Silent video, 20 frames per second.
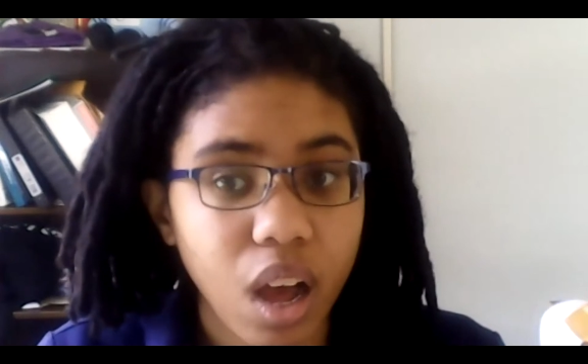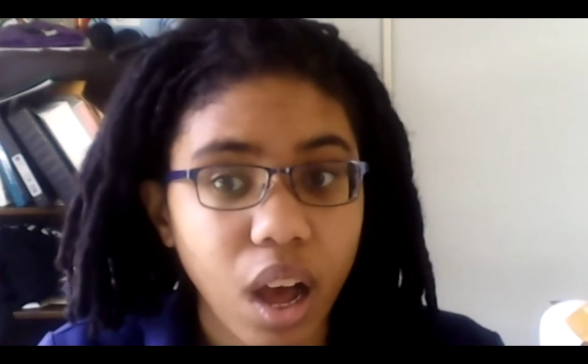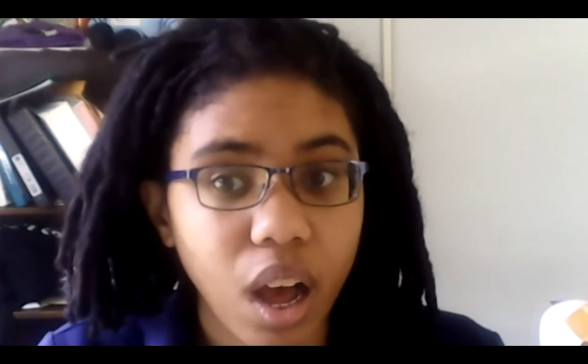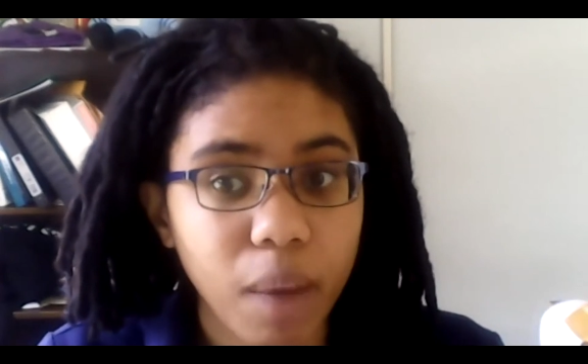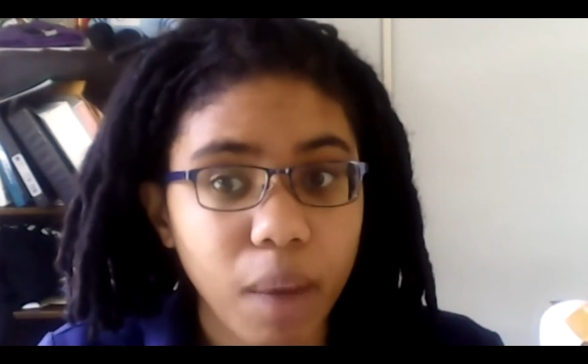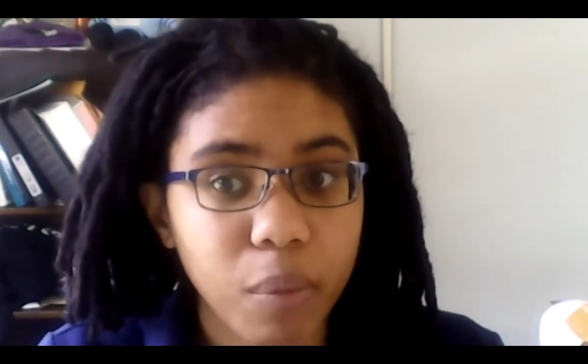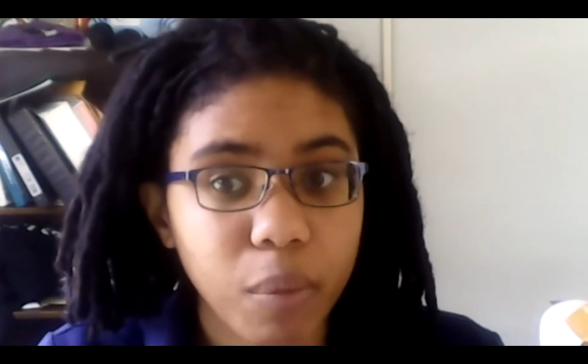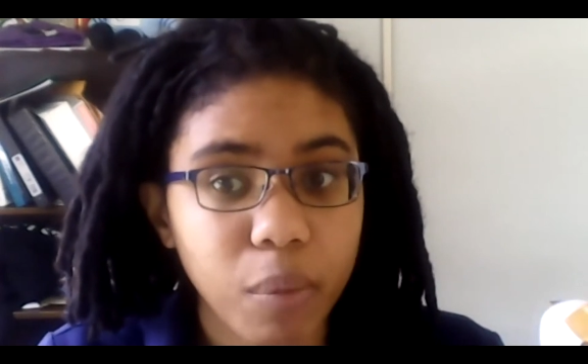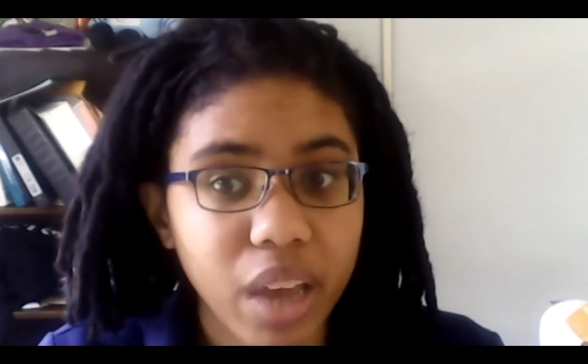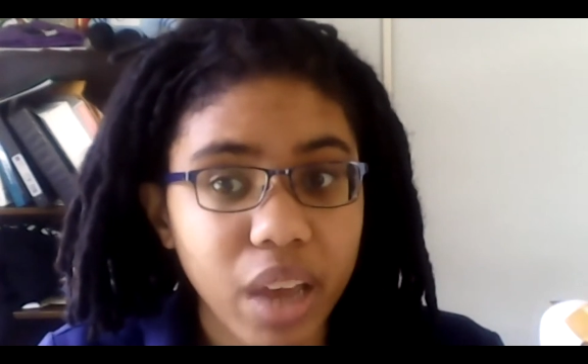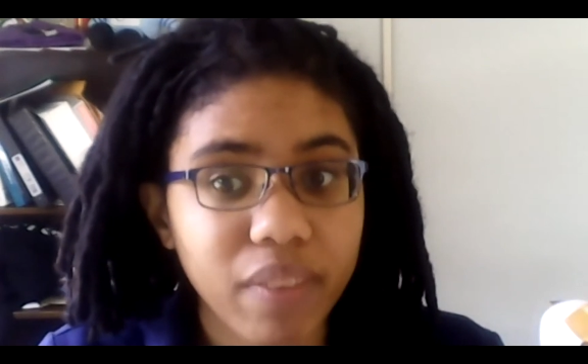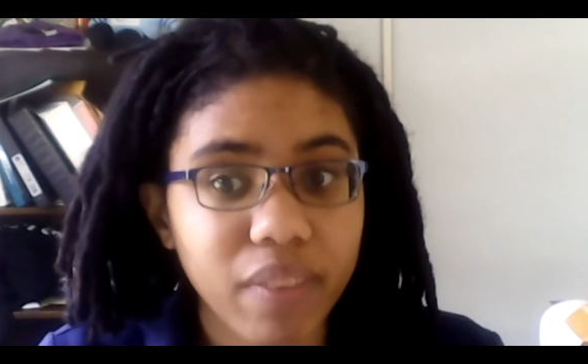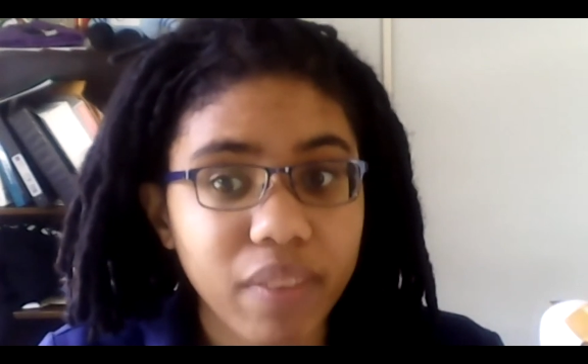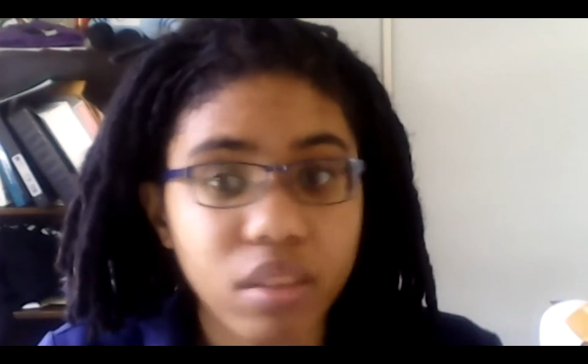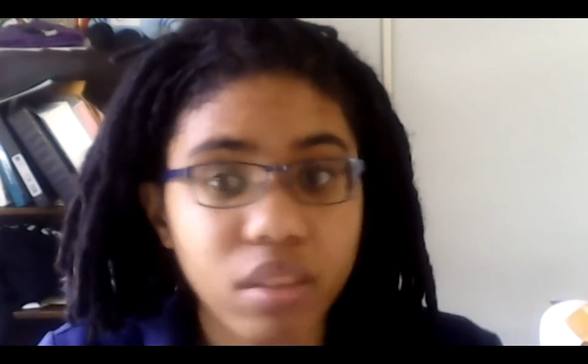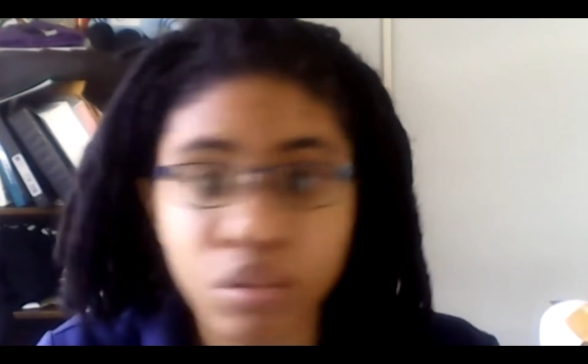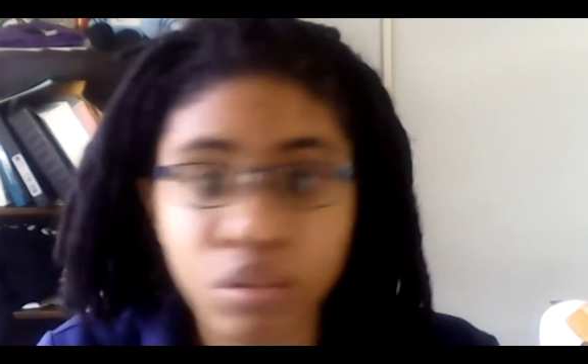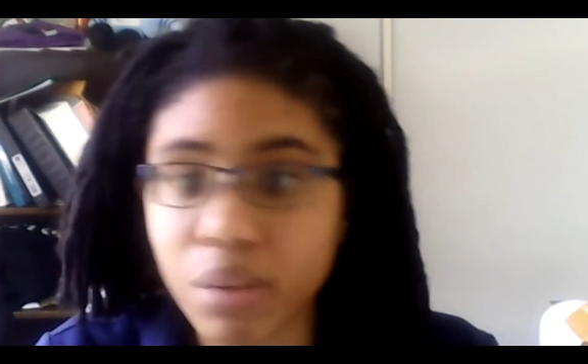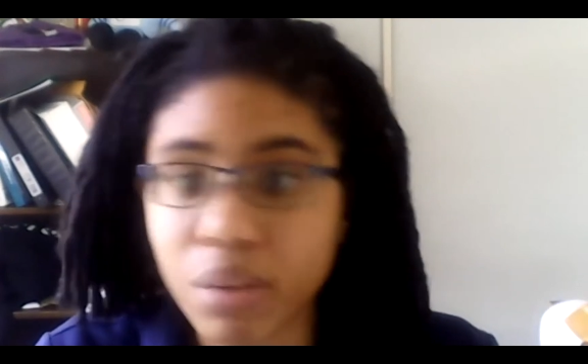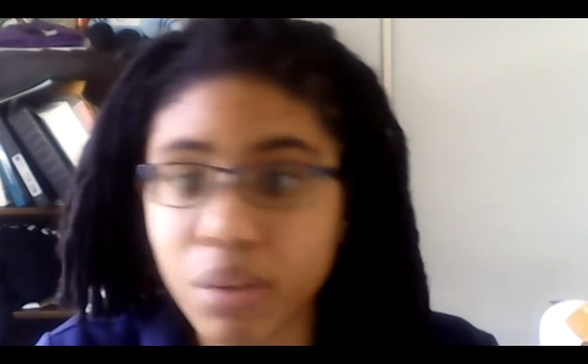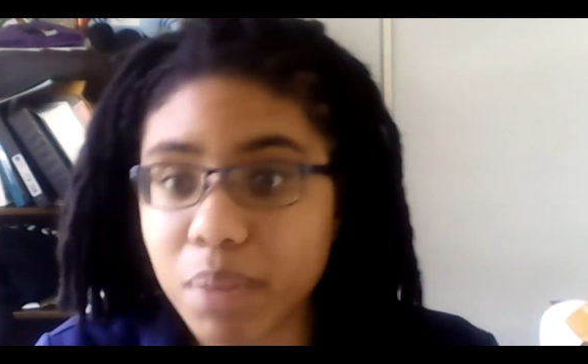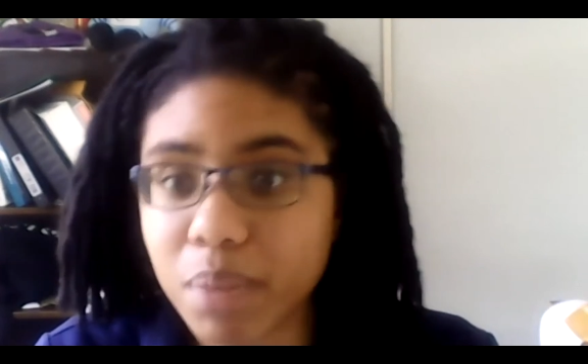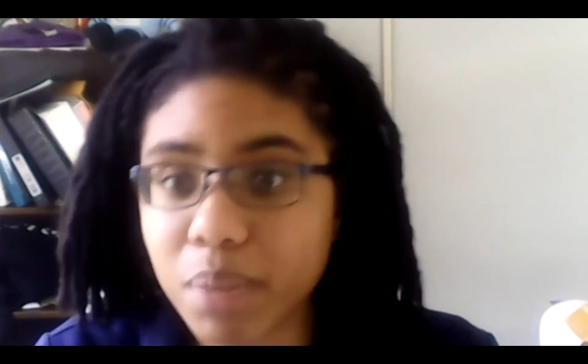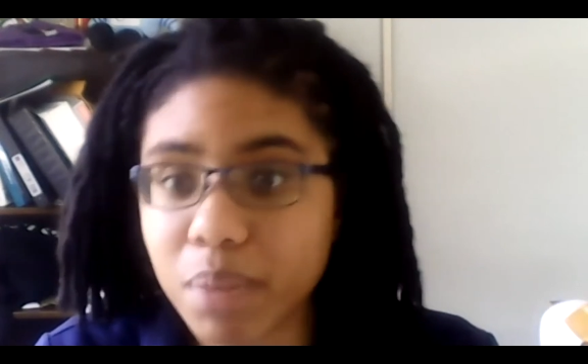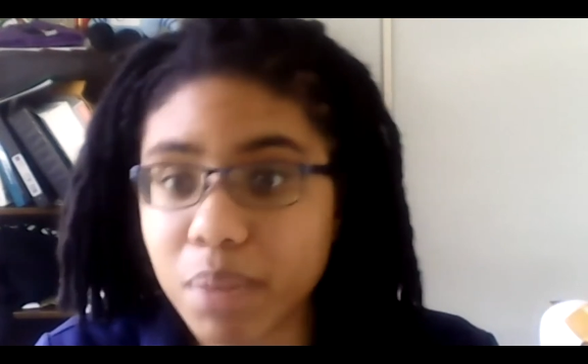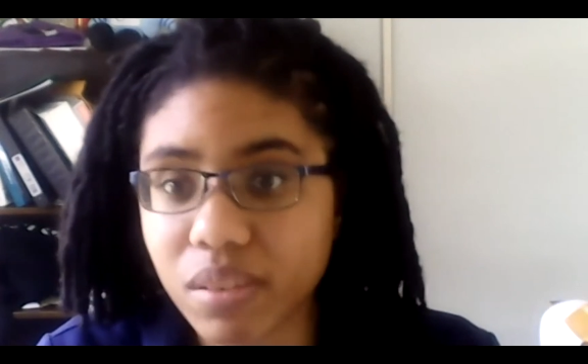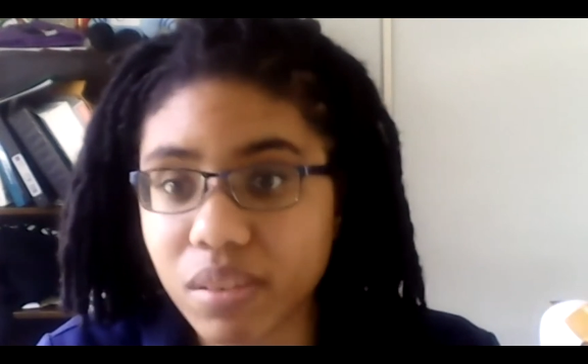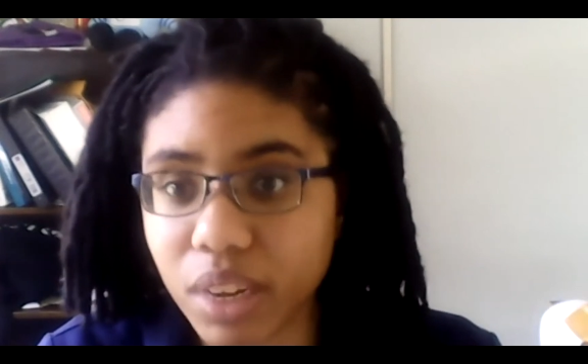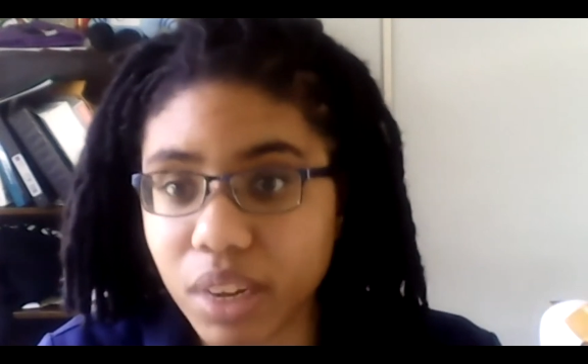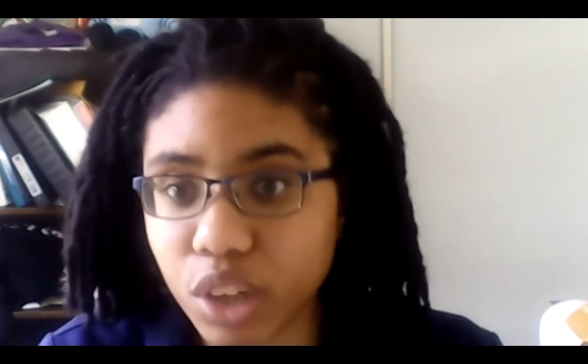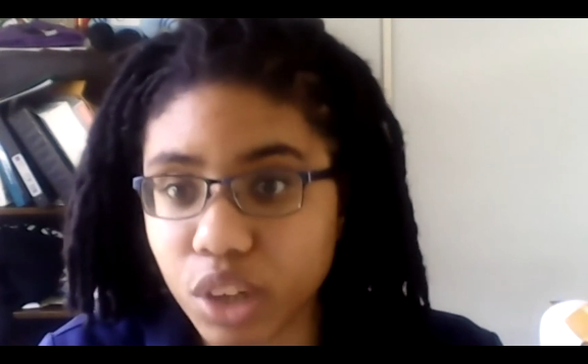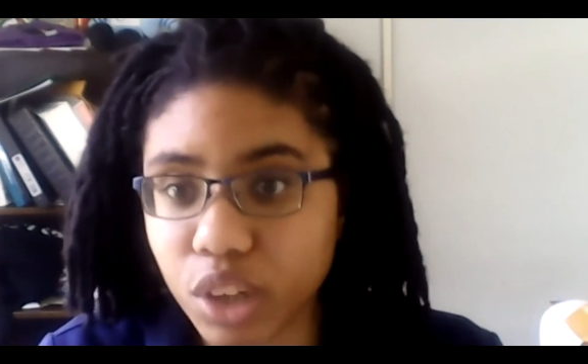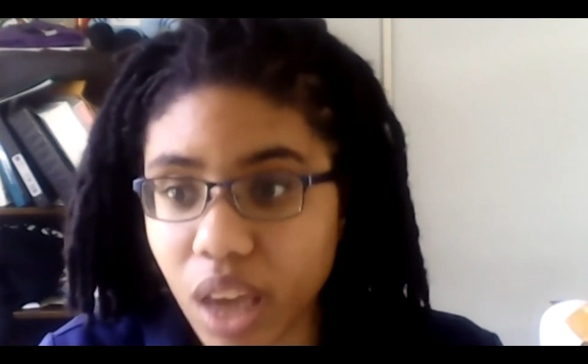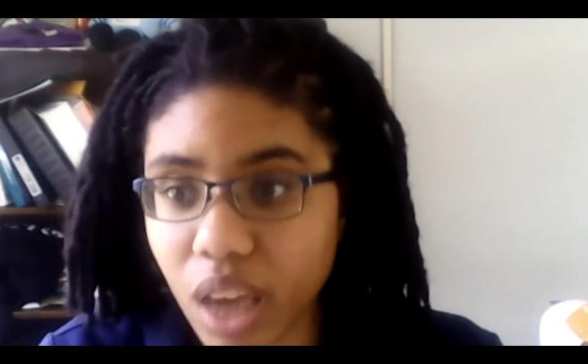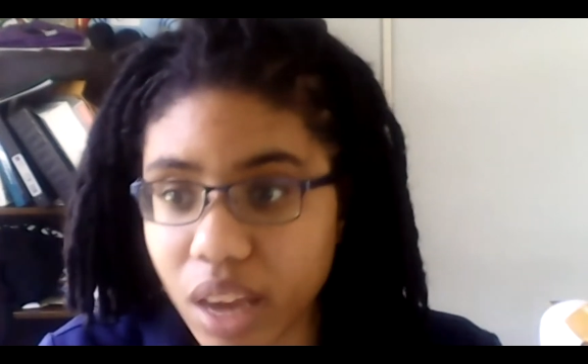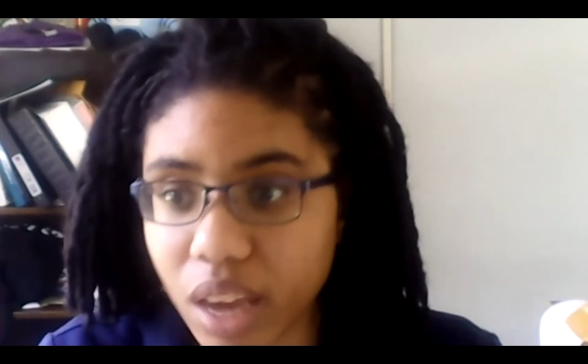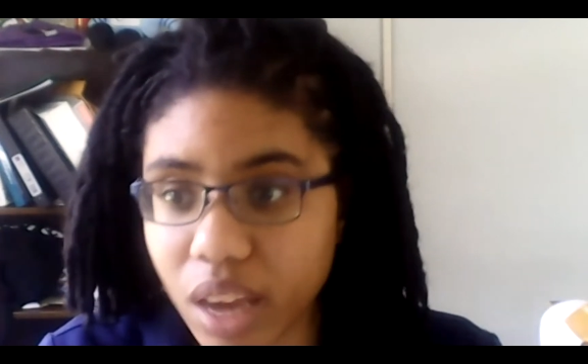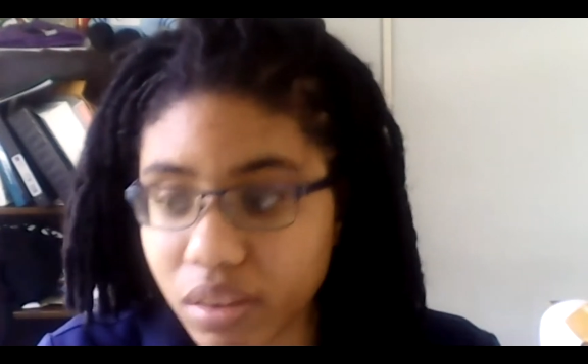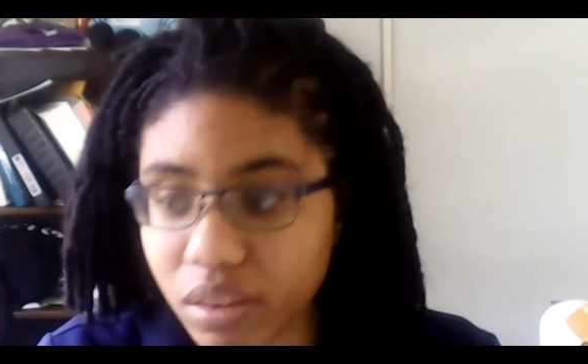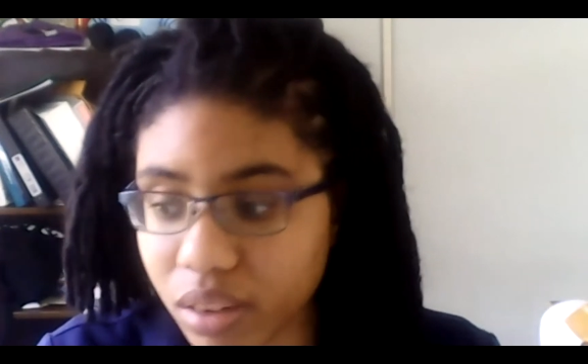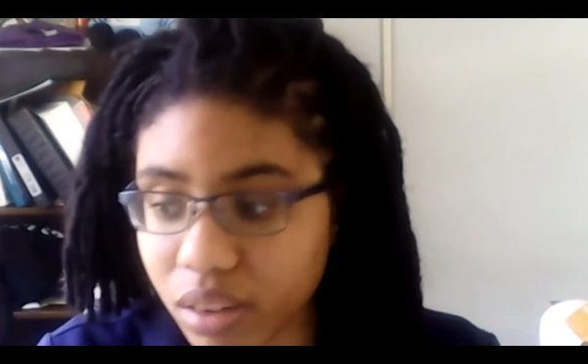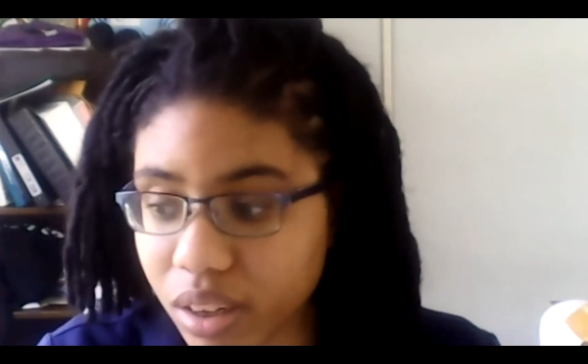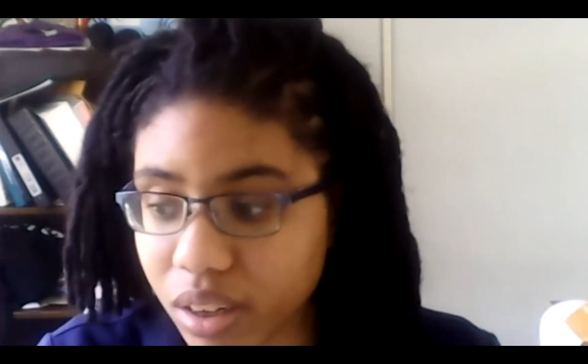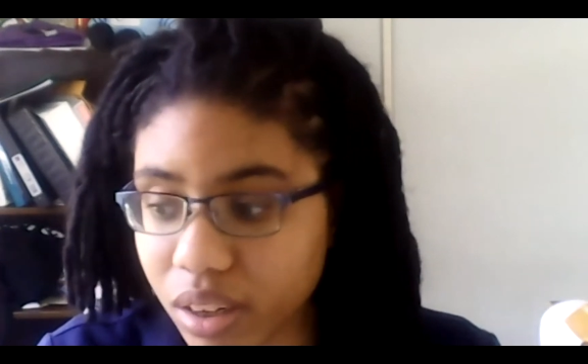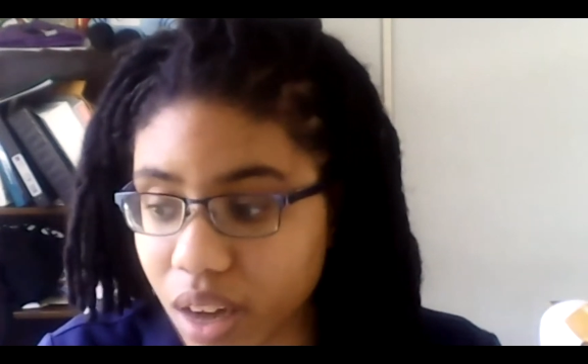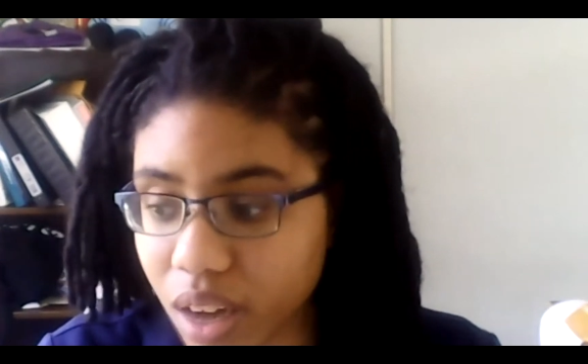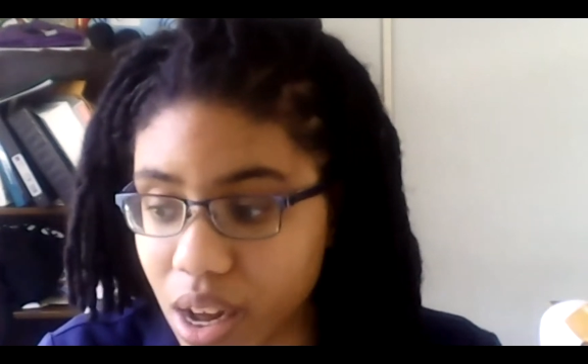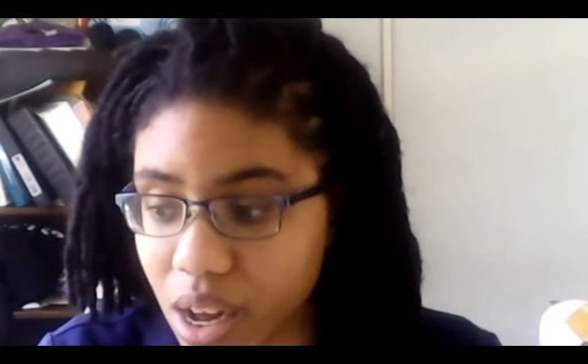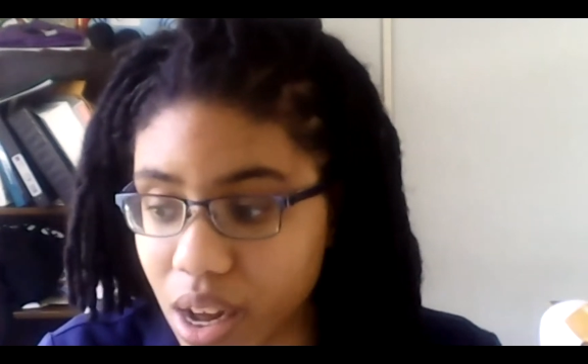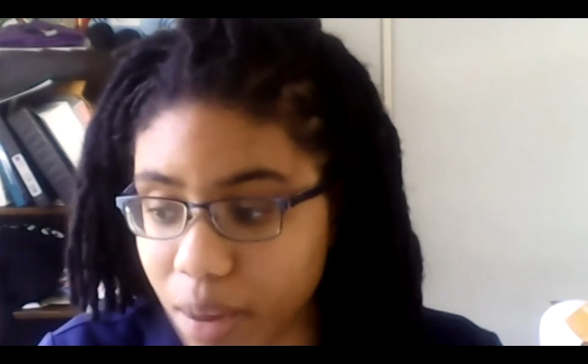We had the 3 Bs of education